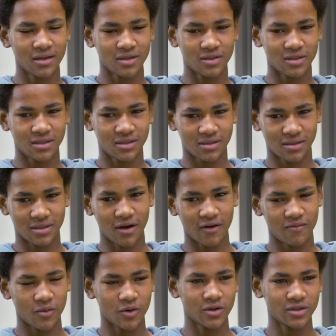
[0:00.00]

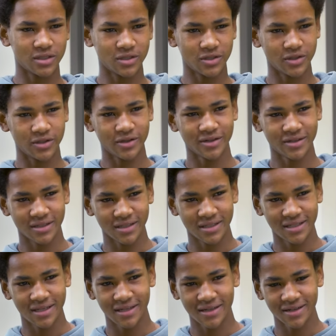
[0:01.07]
sophomores and juniors
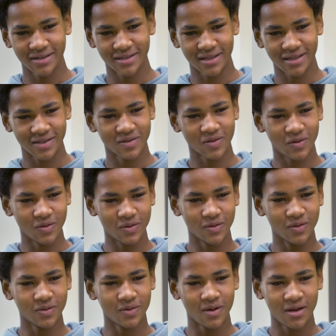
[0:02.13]
and seniors, and it's
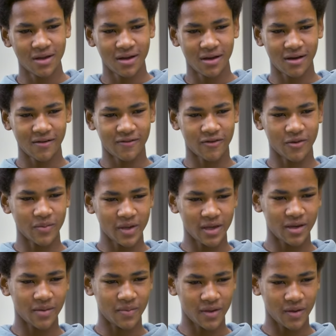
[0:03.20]
cool for
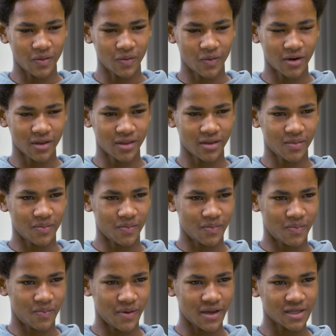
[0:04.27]
me to be one of the
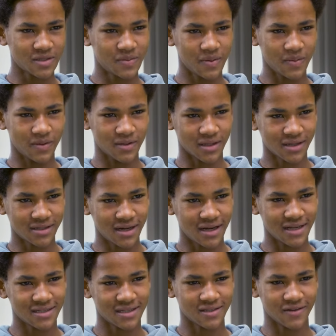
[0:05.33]
best people in the
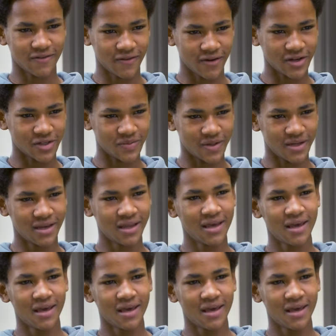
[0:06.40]
class as a freshman.